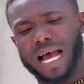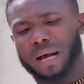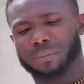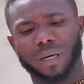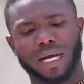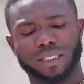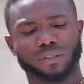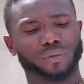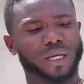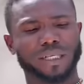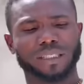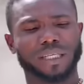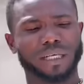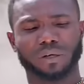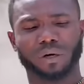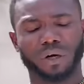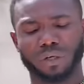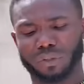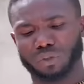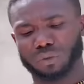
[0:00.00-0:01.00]
meanwhile, that
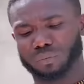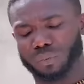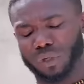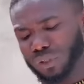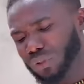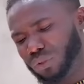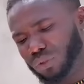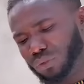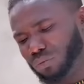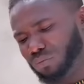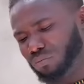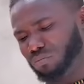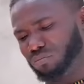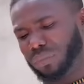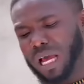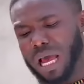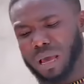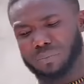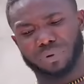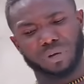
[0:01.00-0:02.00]
amount where they call too
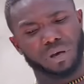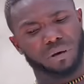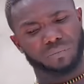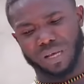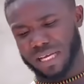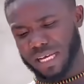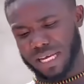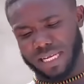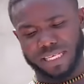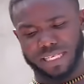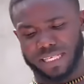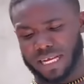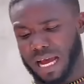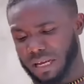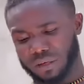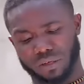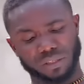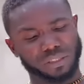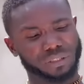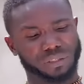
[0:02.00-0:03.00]
much. I be your
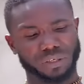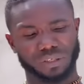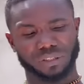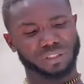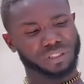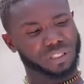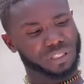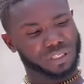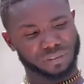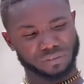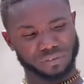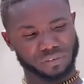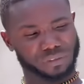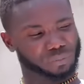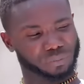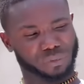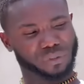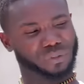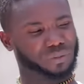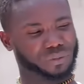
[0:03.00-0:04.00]
mechanic, I know the
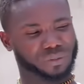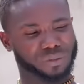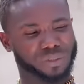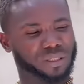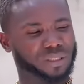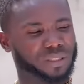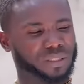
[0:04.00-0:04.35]
condition of this